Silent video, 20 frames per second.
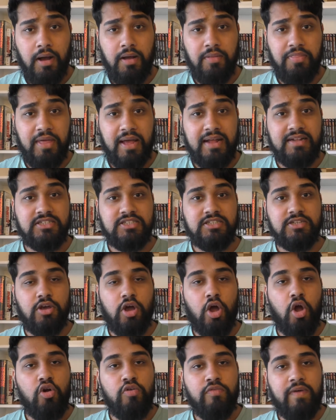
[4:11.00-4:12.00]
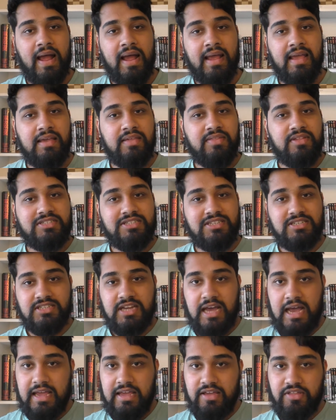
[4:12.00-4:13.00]
that's overhanging this
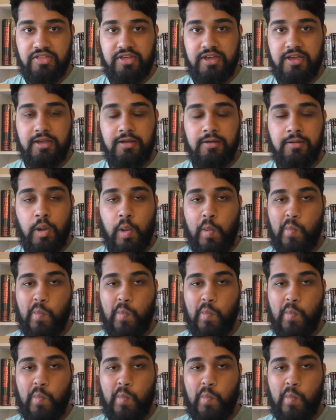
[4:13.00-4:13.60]
entire thing,